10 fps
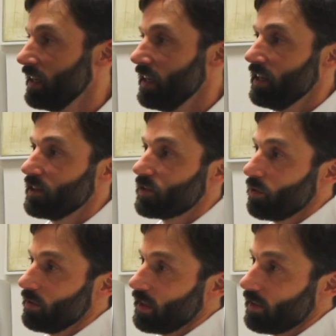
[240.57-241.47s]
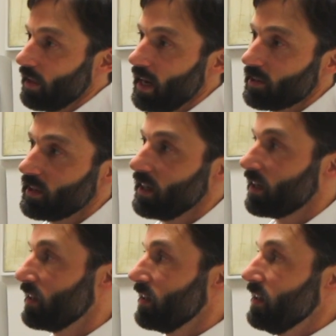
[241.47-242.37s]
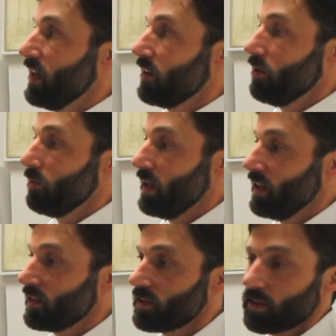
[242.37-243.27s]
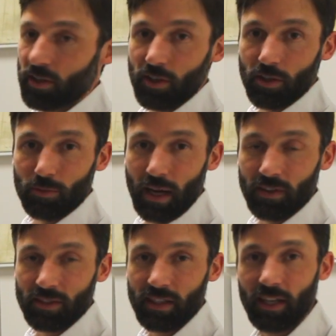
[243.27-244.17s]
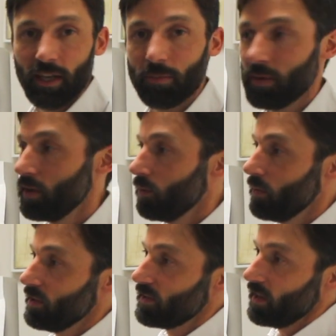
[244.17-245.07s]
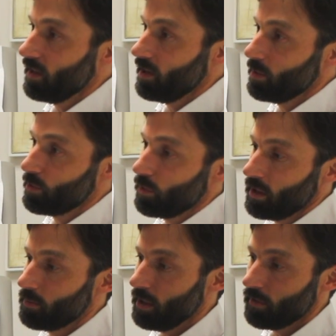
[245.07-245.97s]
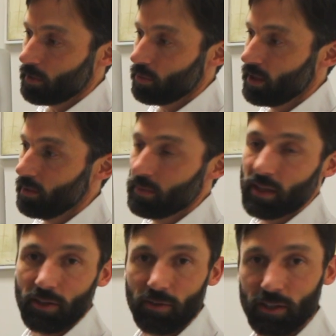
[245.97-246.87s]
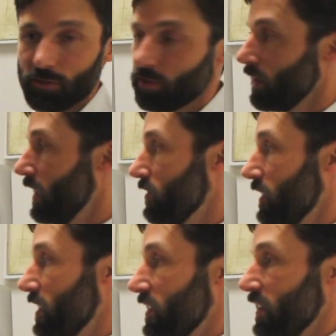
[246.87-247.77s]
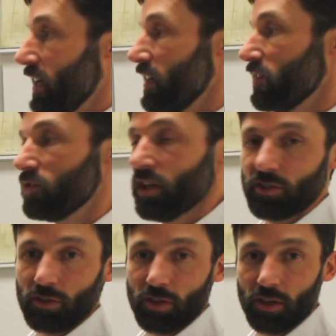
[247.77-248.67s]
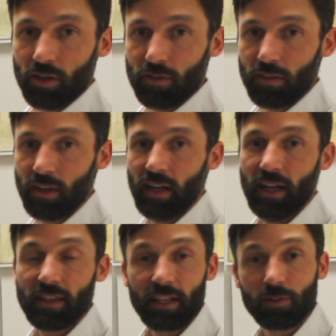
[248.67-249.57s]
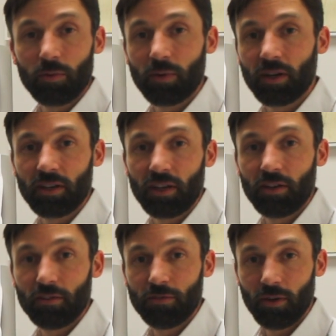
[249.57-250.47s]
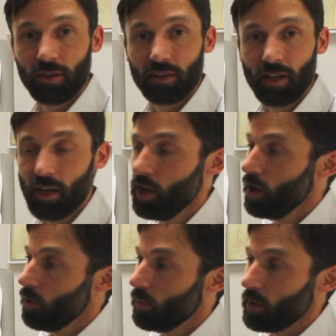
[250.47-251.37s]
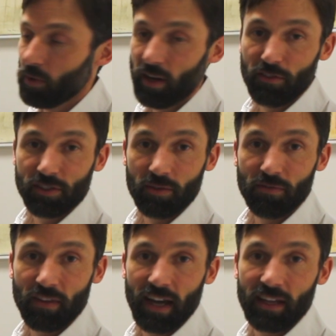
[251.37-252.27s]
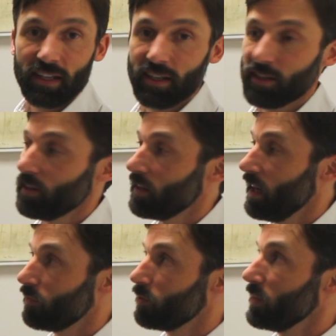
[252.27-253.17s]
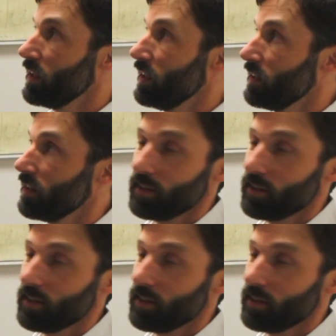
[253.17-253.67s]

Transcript: is sort of a classic narrow waist, rounded hip, where this area between the pelvic brim and the greater trochanter has a nice gentle curve, and that's what we're going to go for. We will have some fat here after we